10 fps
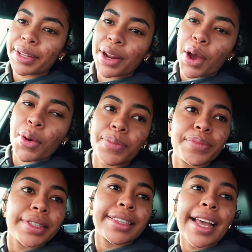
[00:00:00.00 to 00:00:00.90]
No.
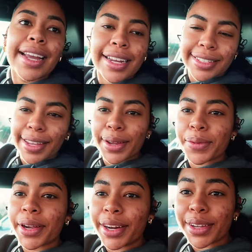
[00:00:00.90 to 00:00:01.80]
Like I said,
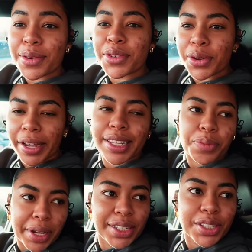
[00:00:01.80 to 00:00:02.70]
we're gonna go do his
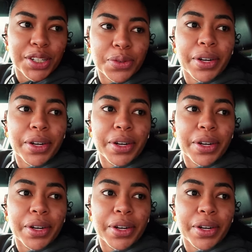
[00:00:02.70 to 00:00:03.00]
pictures.